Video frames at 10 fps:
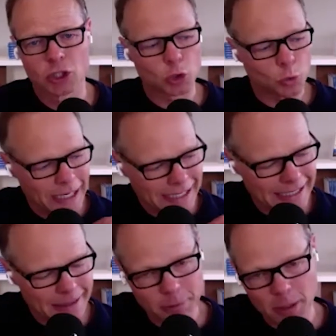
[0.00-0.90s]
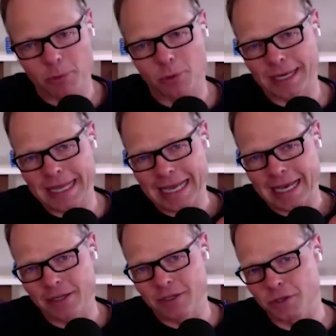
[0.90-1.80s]
training people on
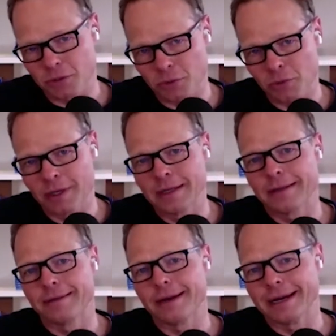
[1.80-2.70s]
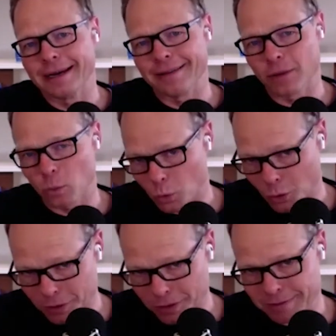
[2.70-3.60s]
how to do the
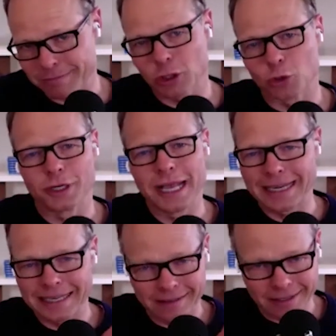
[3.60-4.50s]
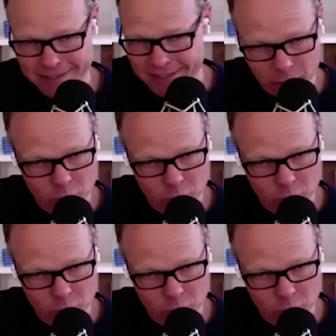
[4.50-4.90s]
work, creating the sales